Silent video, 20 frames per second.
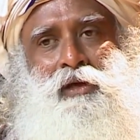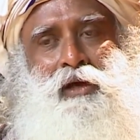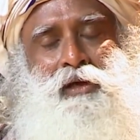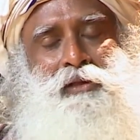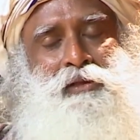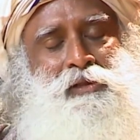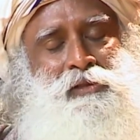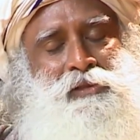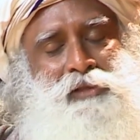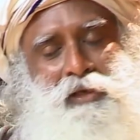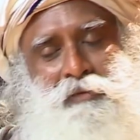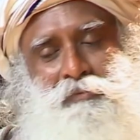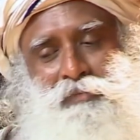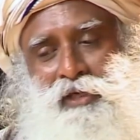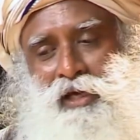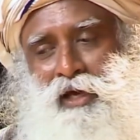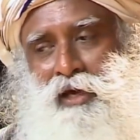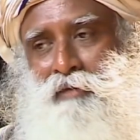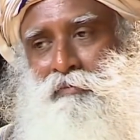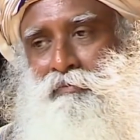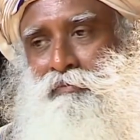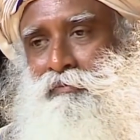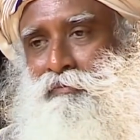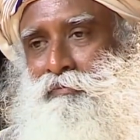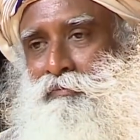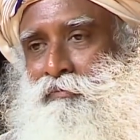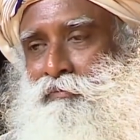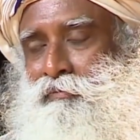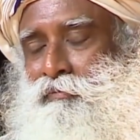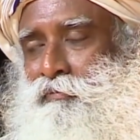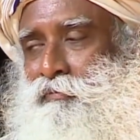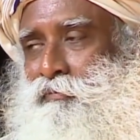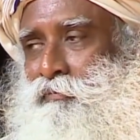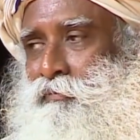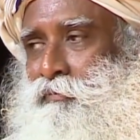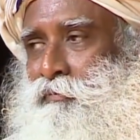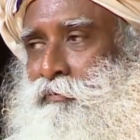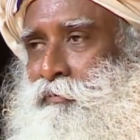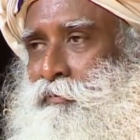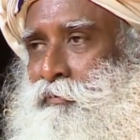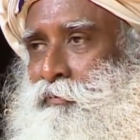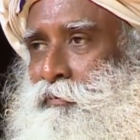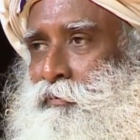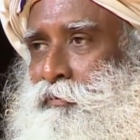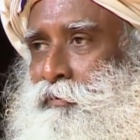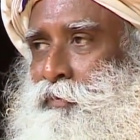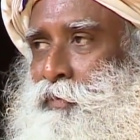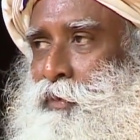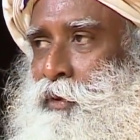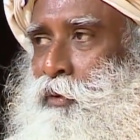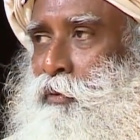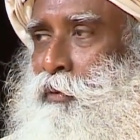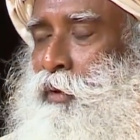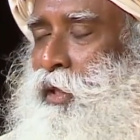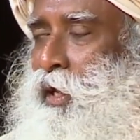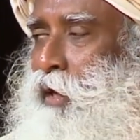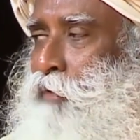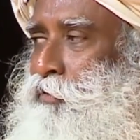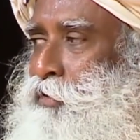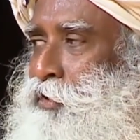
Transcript: At the same time, without